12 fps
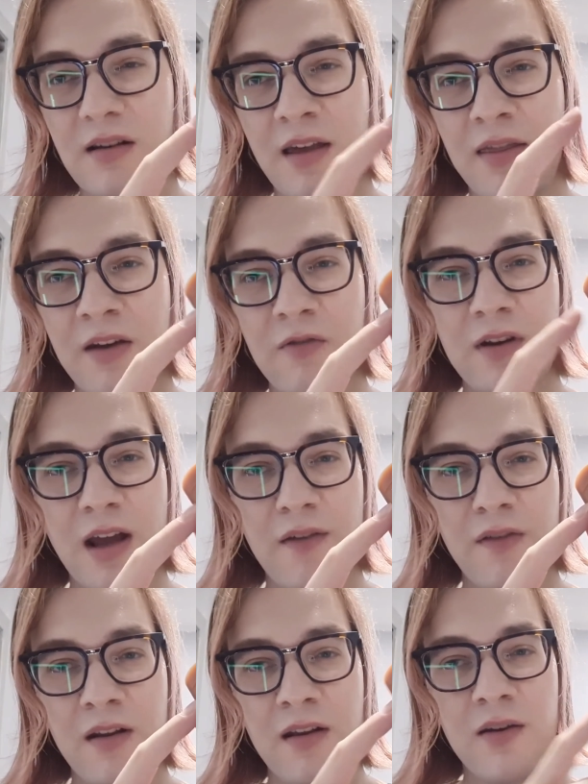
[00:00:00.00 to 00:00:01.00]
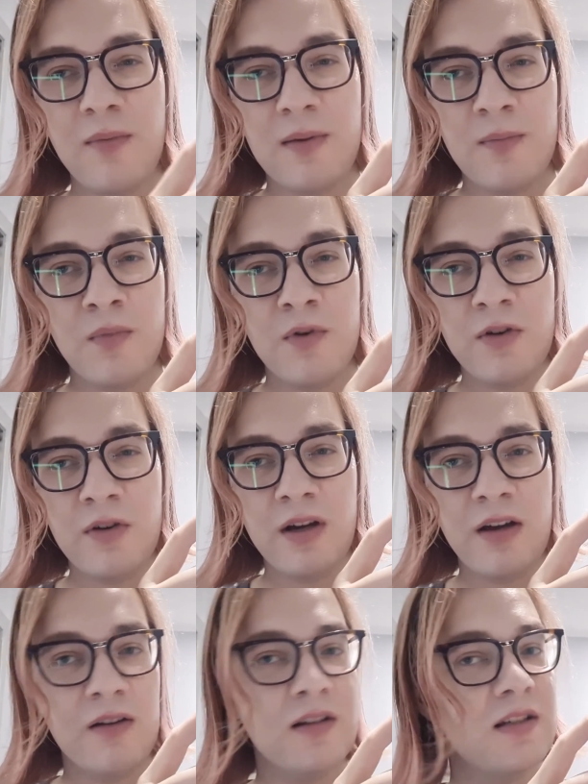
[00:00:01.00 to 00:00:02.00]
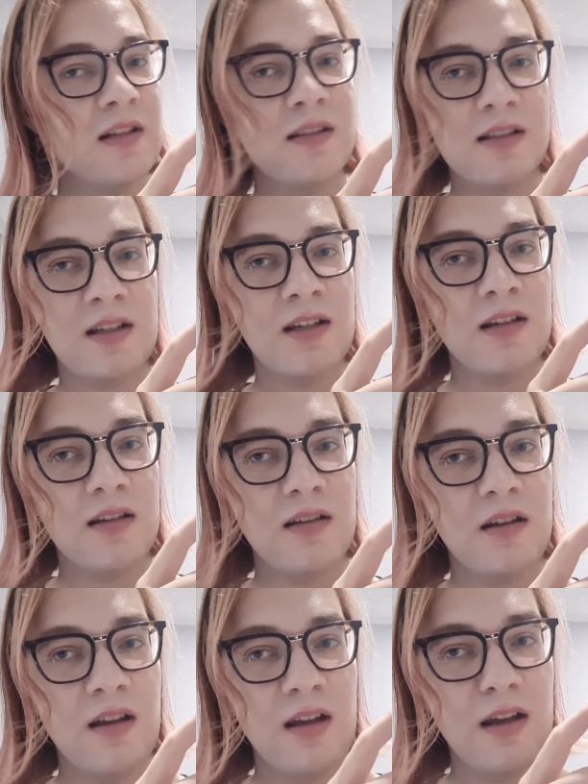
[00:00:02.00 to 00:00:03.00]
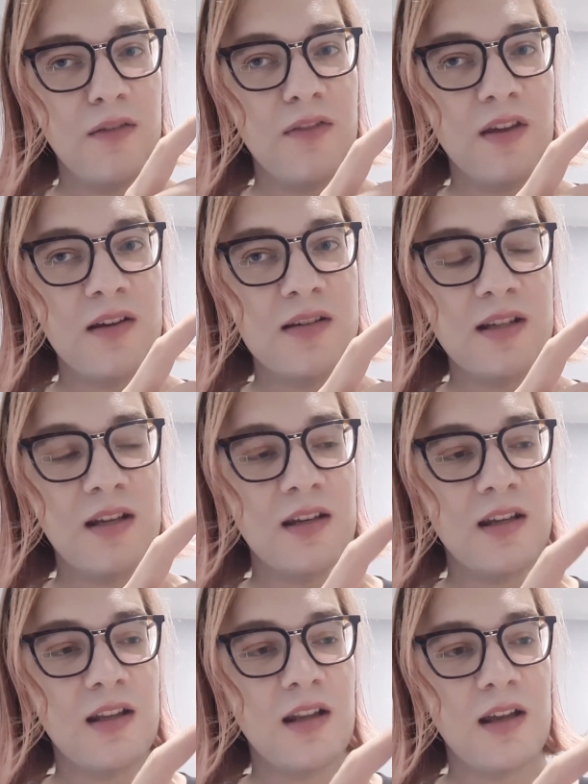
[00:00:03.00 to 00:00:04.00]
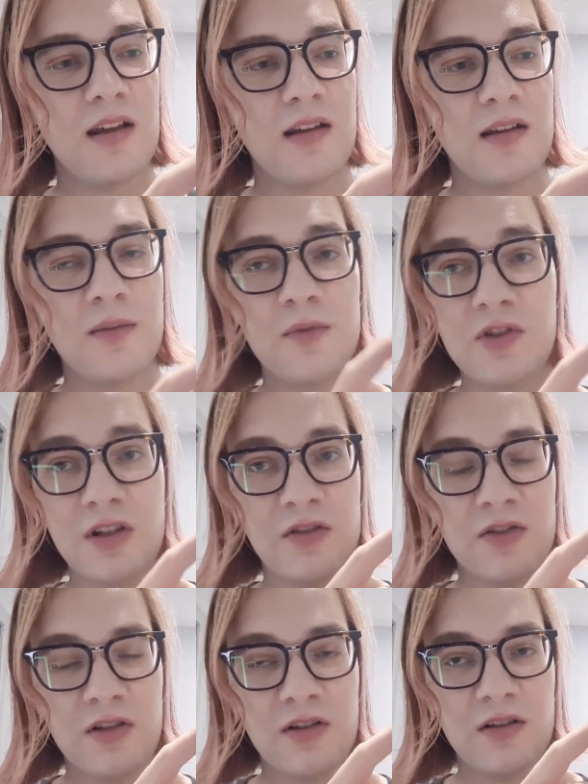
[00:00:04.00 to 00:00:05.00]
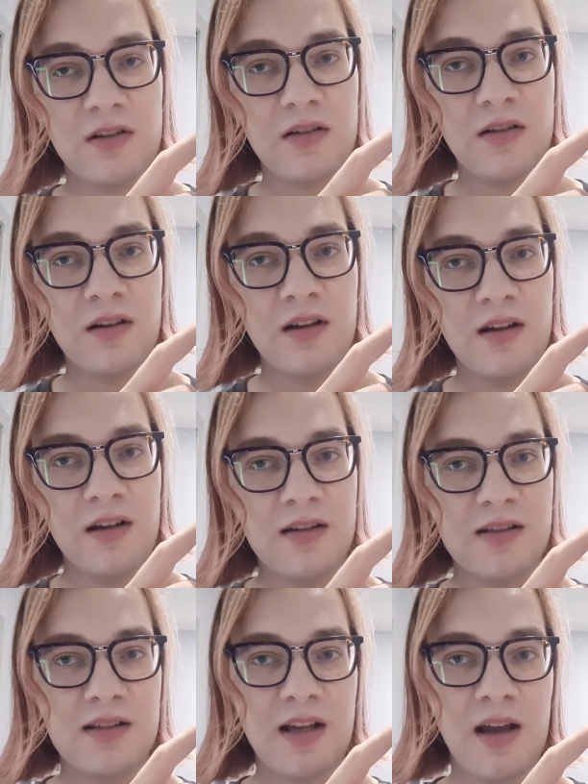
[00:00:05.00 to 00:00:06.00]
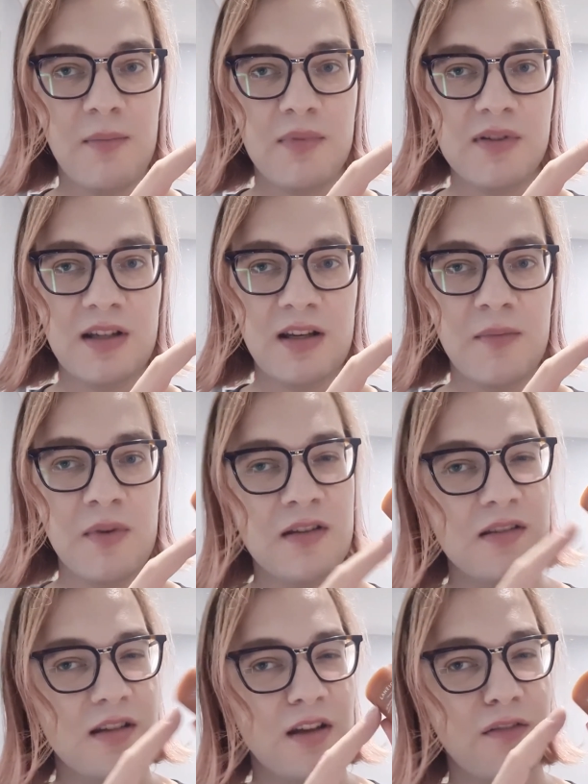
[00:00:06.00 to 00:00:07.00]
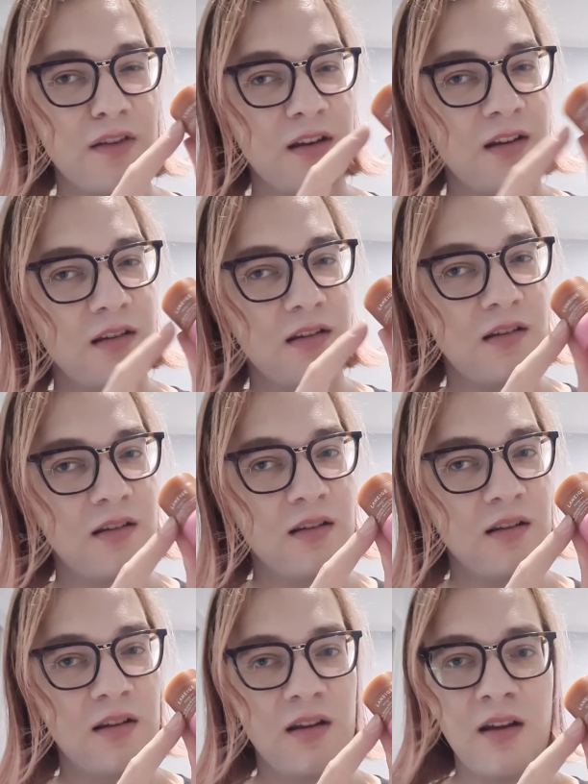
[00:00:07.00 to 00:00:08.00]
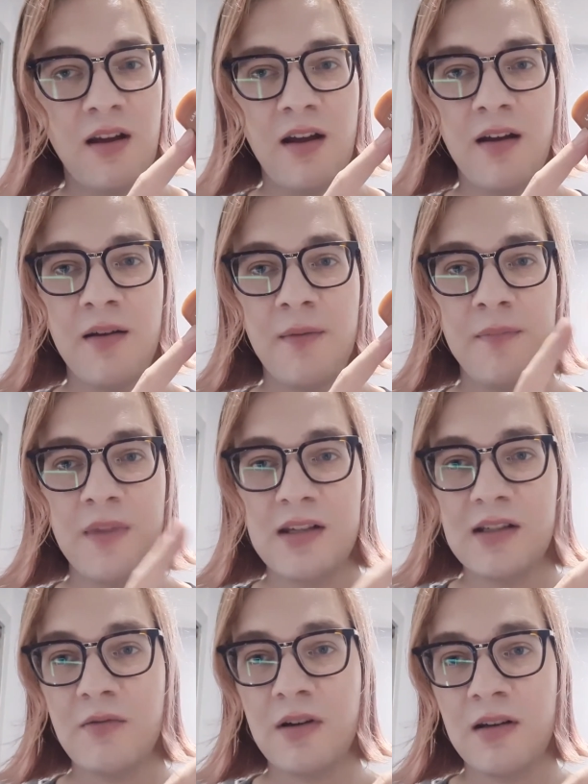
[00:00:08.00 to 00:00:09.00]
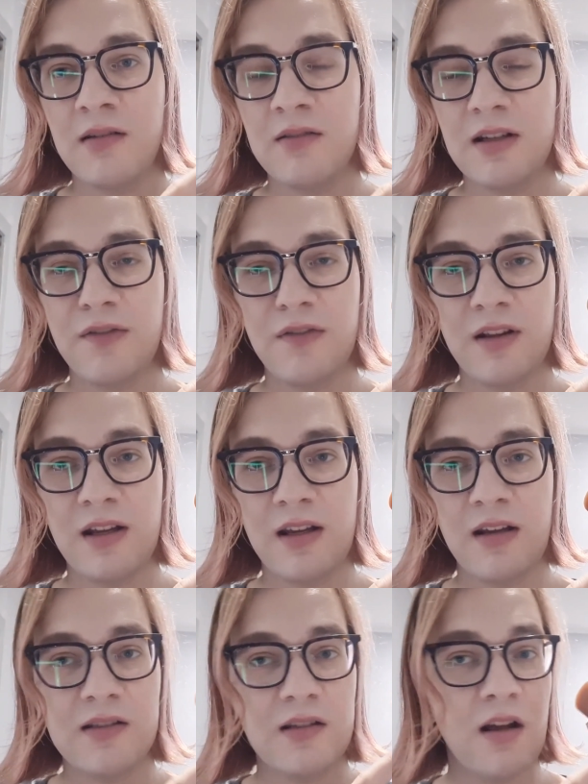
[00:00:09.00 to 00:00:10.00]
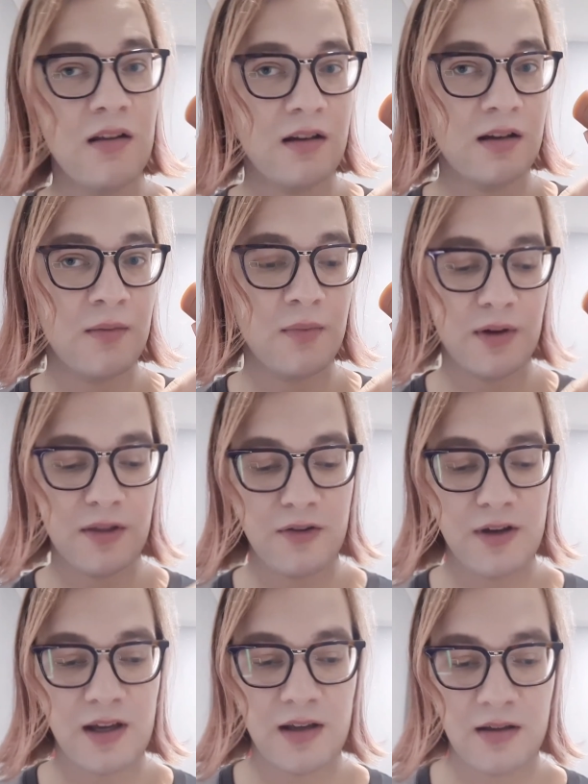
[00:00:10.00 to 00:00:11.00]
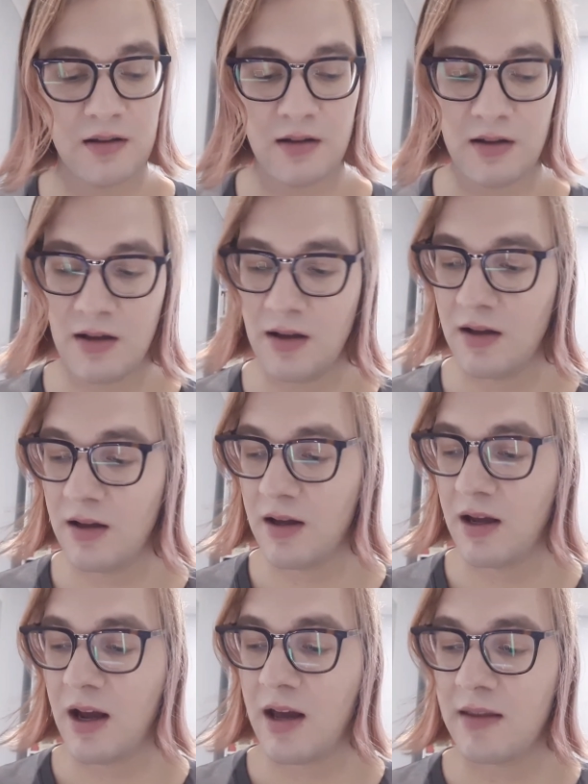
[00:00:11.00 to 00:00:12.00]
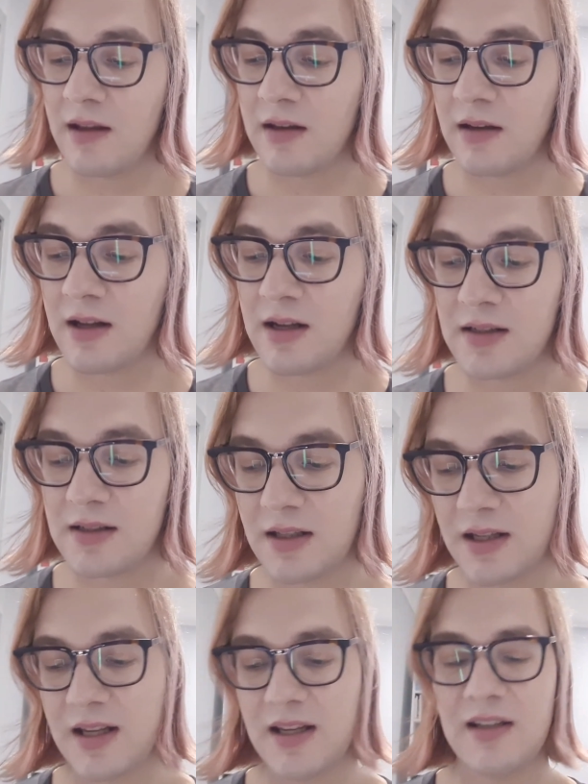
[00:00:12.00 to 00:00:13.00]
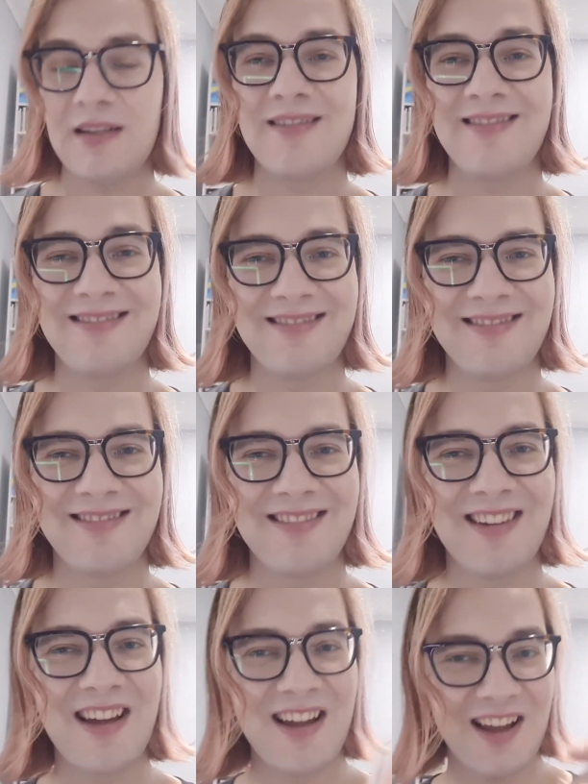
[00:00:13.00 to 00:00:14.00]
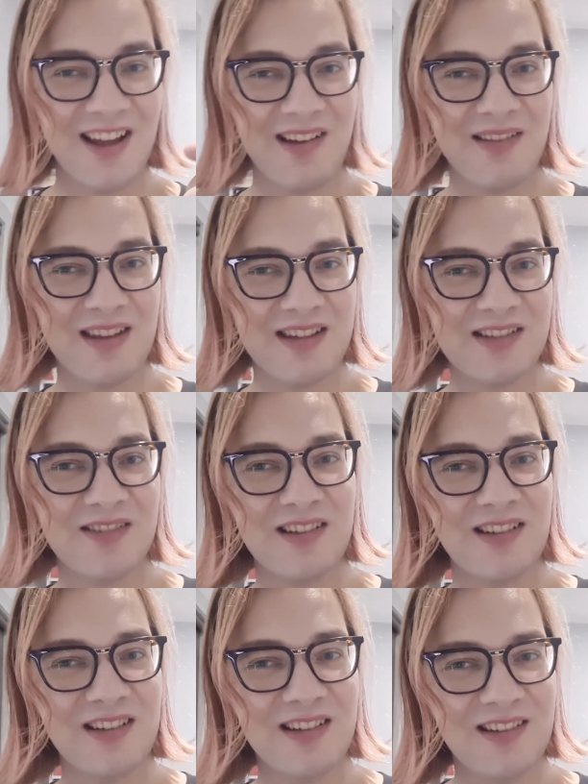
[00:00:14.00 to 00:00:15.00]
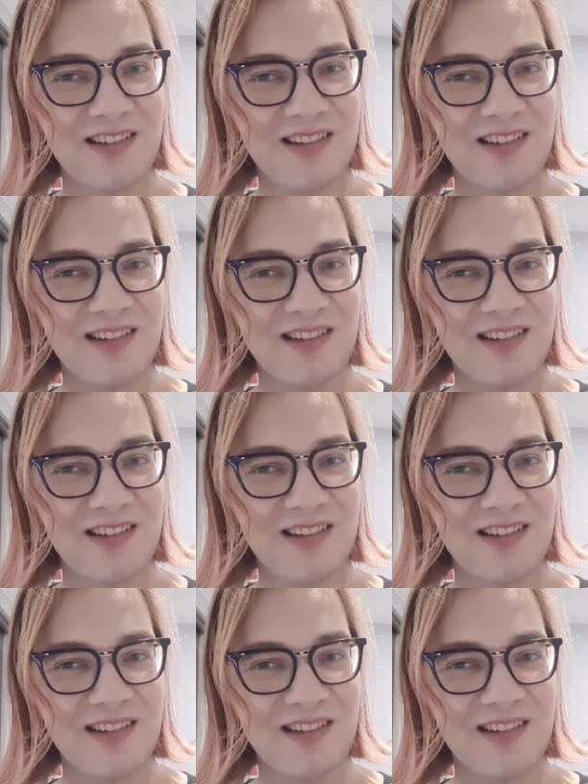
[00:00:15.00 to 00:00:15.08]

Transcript: I think, would have a little bit more irritants in it if there's any, like, ginger, snap, cinnamon stuff in it. This one, definitely a solid number three. And then lastly, this one.